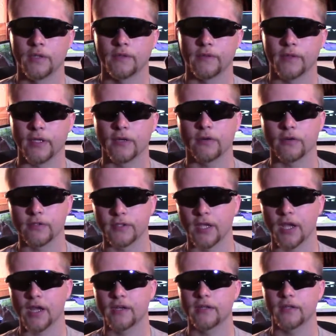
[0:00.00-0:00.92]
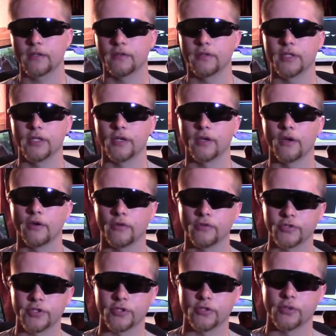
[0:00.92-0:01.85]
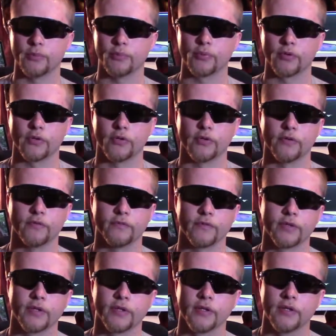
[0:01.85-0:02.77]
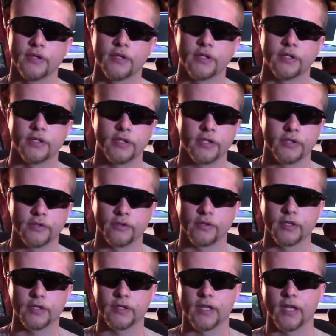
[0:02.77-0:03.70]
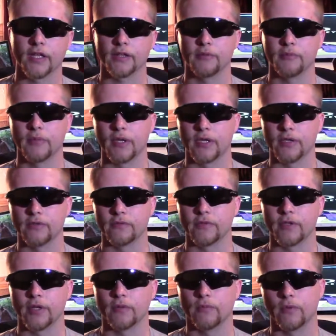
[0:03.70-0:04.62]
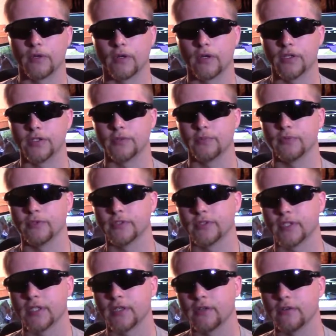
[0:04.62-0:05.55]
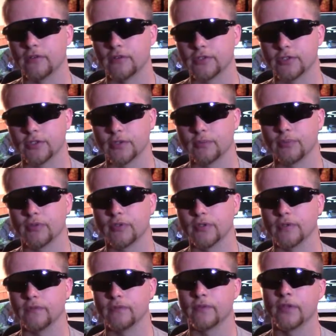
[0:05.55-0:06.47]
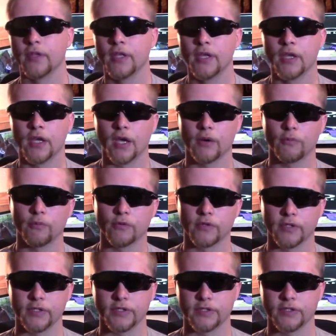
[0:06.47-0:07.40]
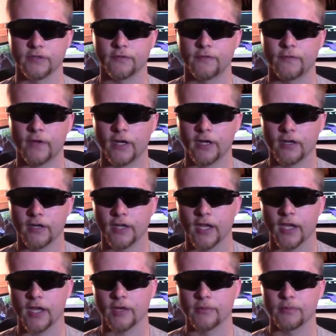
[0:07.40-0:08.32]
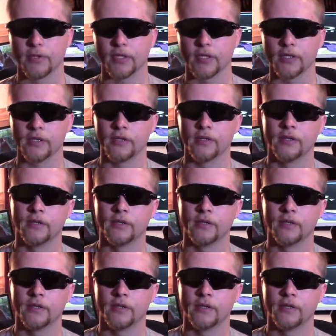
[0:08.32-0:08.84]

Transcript: They are technically OSHA approved. You can look at that in the manual. They are 100% OSHA approved. I wore these in the fire academy,